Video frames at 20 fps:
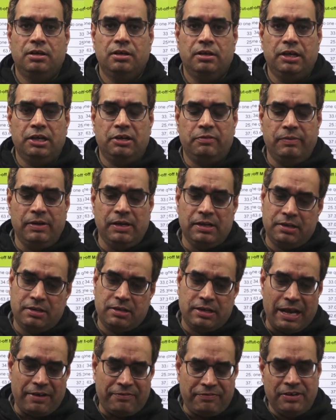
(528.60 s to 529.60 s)
it will
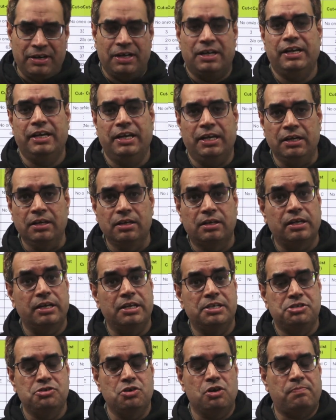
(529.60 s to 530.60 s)
definitely
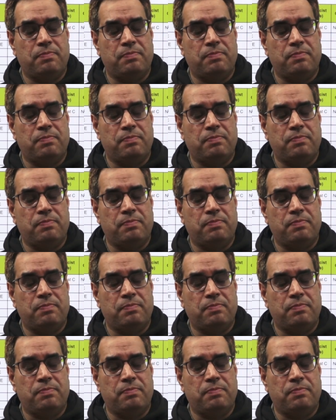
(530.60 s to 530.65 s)
increase your